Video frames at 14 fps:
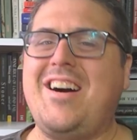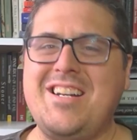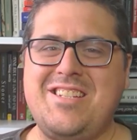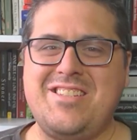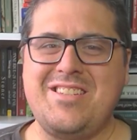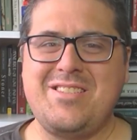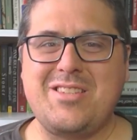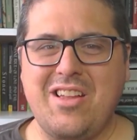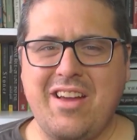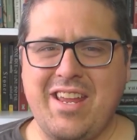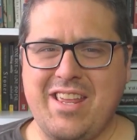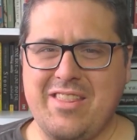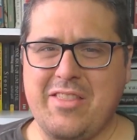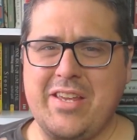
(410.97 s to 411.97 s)
I just
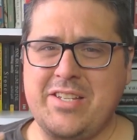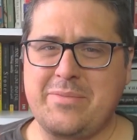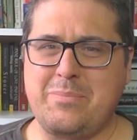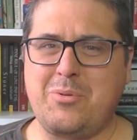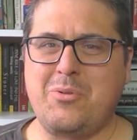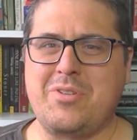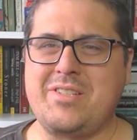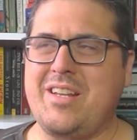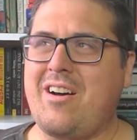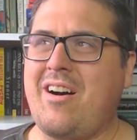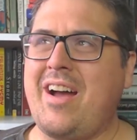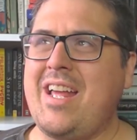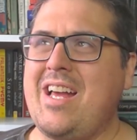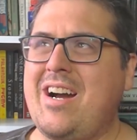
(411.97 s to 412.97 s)
like these books that
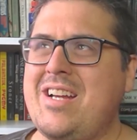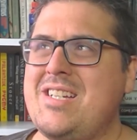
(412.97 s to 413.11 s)
I,